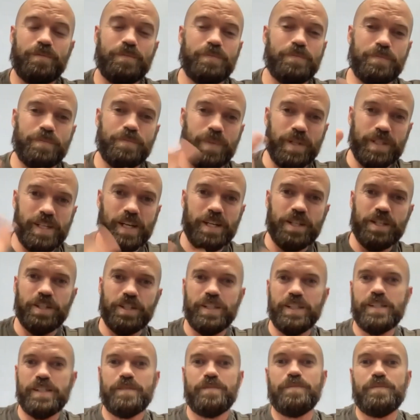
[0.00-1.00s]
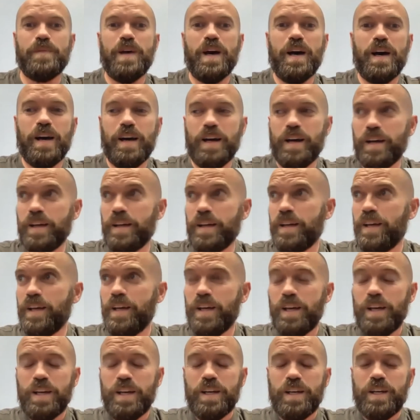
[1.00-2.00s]
essentially a
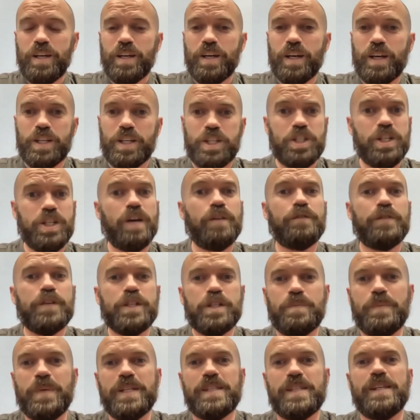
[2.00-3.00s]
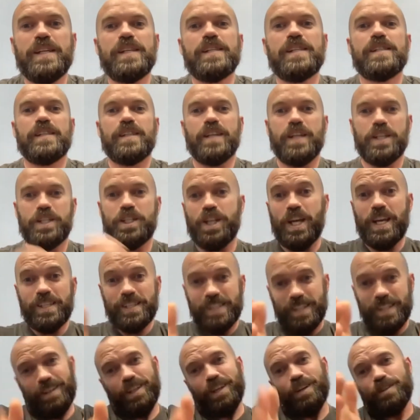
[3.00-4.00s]
shellfish business
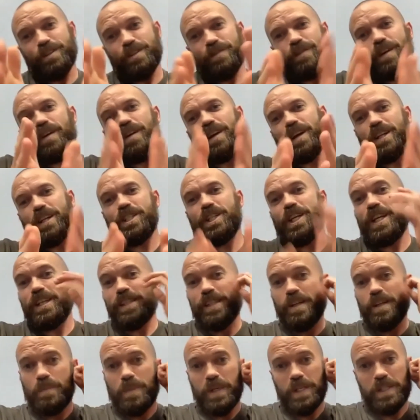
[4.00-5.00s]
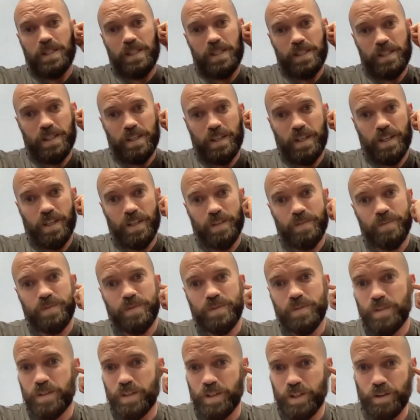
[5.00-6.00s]
adjacent, it's very adjacent business to
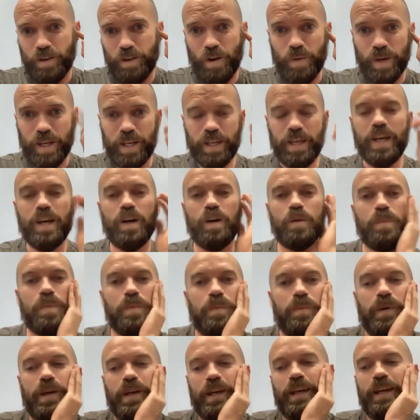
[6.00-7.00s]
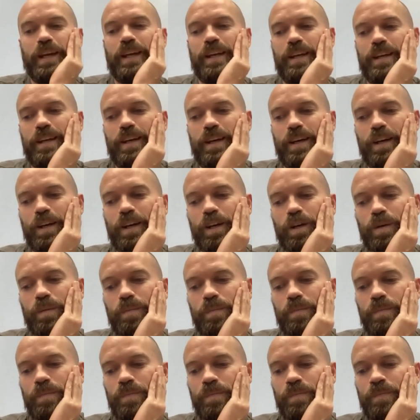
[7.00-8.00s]
growing kelp. And
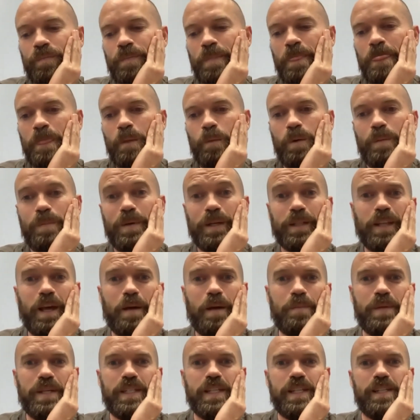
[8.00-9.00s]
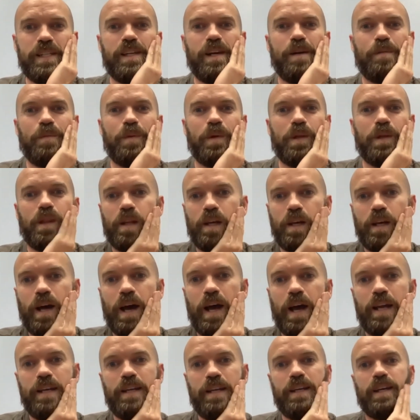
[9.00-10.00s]
we built that business up with the
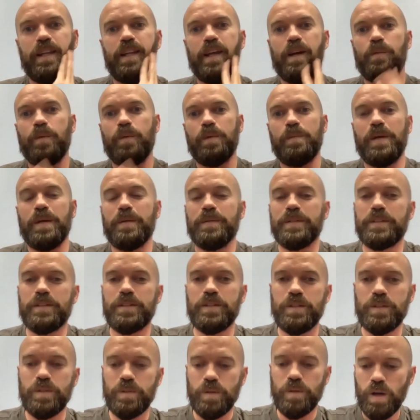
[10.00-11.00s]
idea that we'd be able to